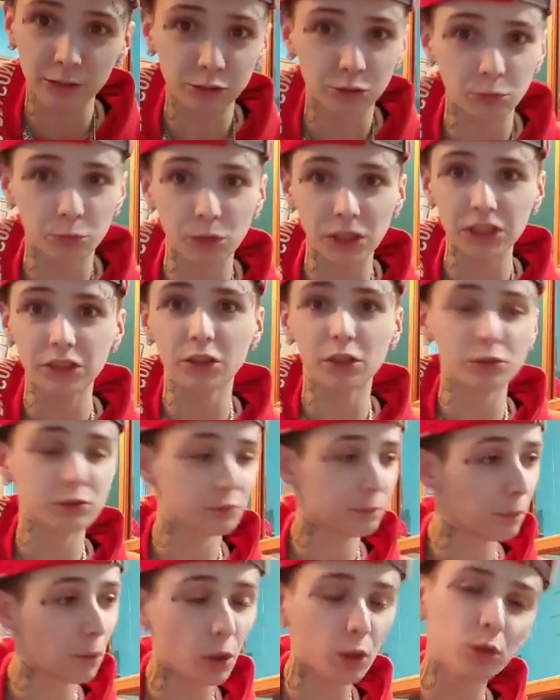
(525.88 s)
out the window.
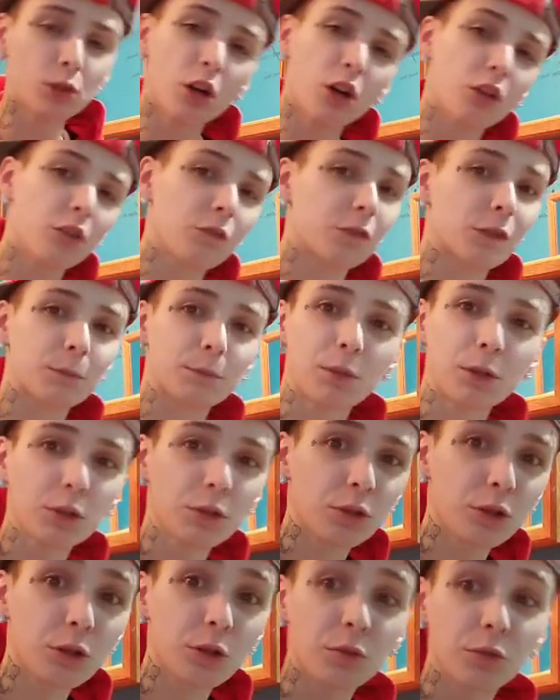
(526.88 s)
Pull over,
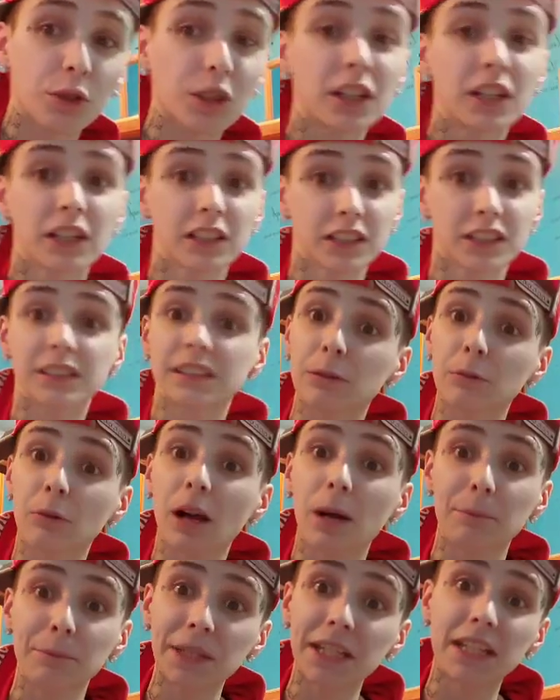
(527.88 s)
pull over. Because they
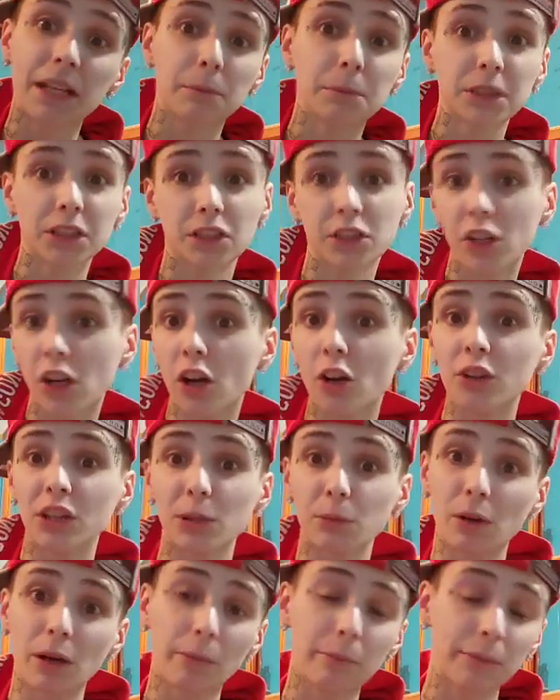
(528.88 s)
want me. I'm in the car.
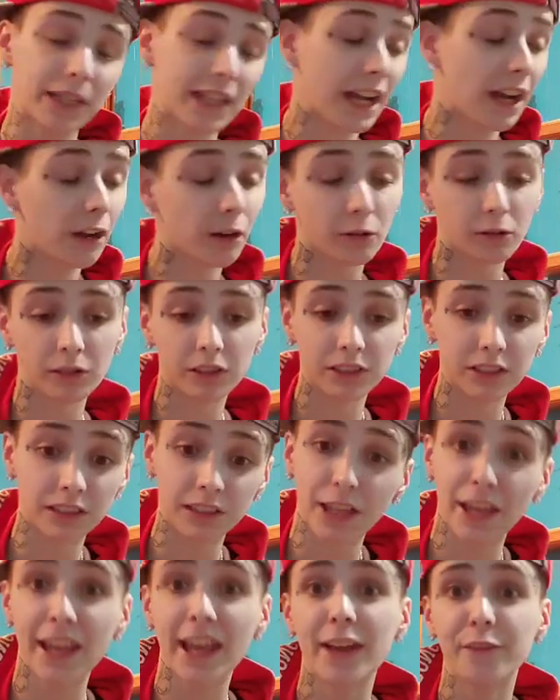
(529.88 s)
They want me out.
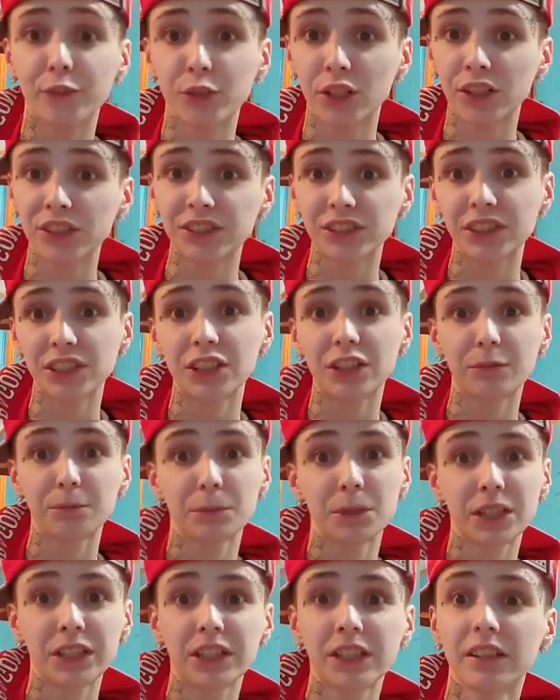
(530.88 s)
They have custody of
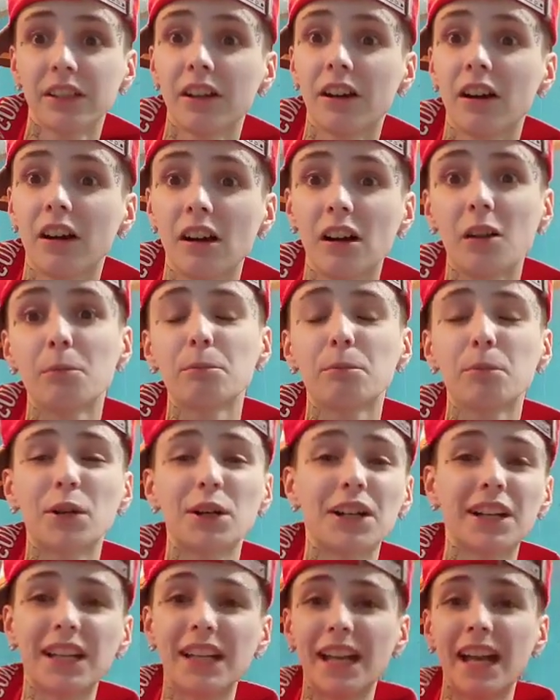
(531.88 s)
me. Um,
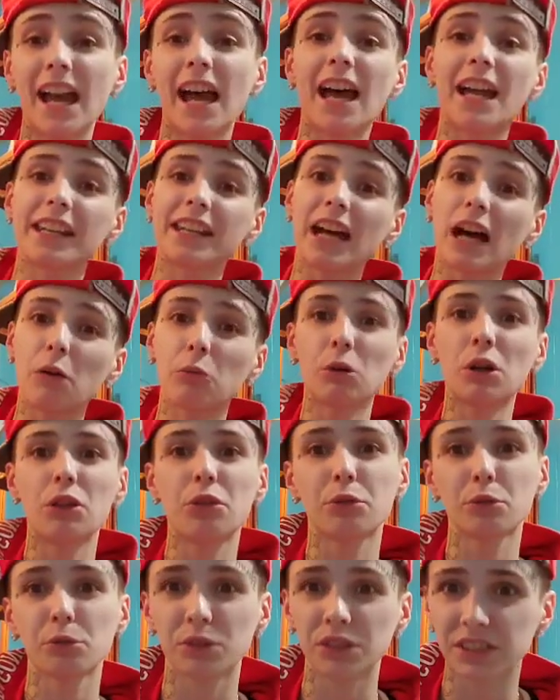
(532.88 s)
but it had not
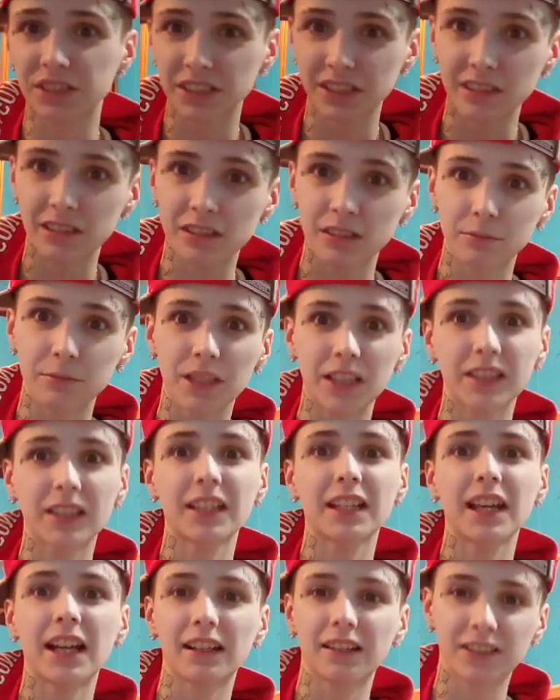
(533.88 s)
went through the system that
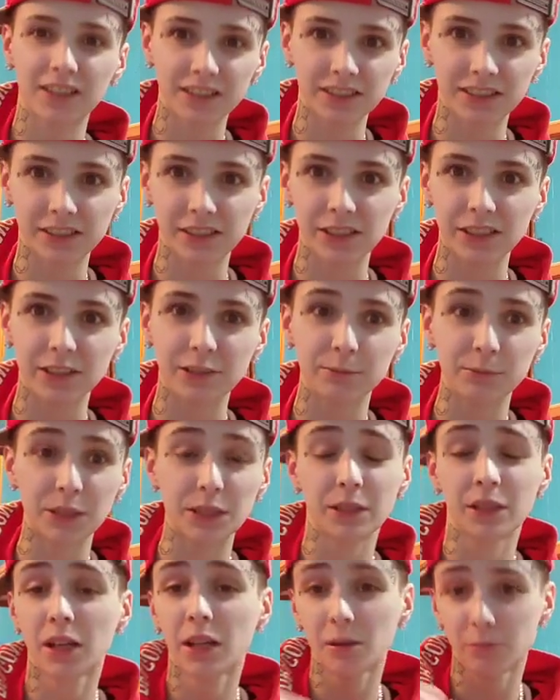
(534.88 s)
they got custody of
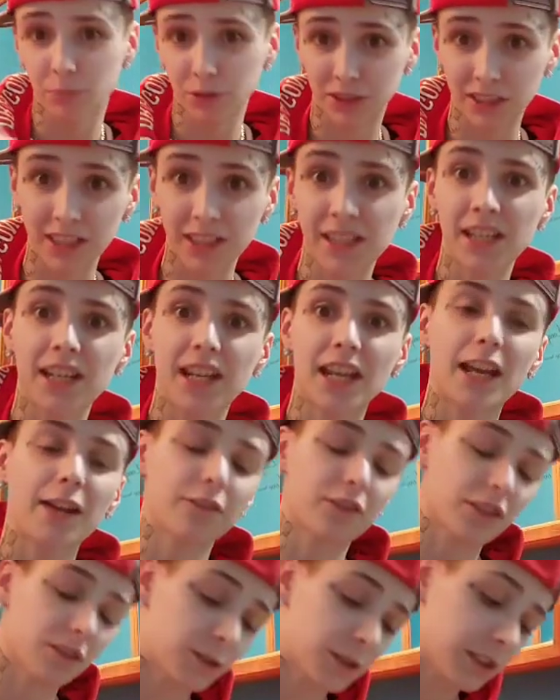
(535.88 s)
me. But they did
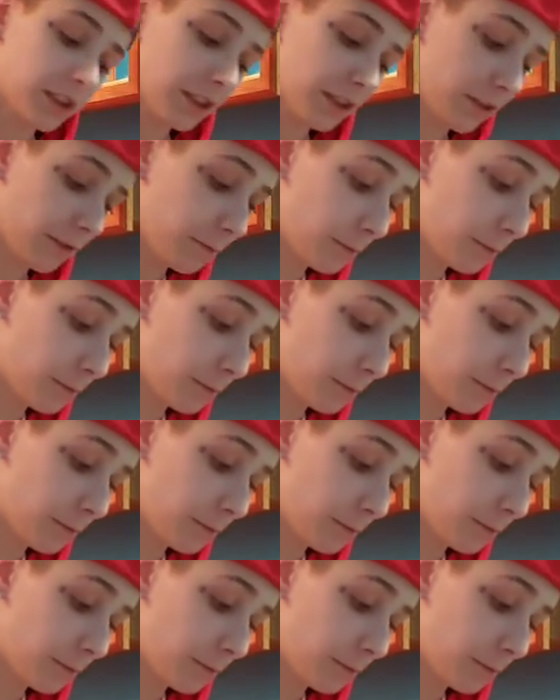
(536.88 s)
have custody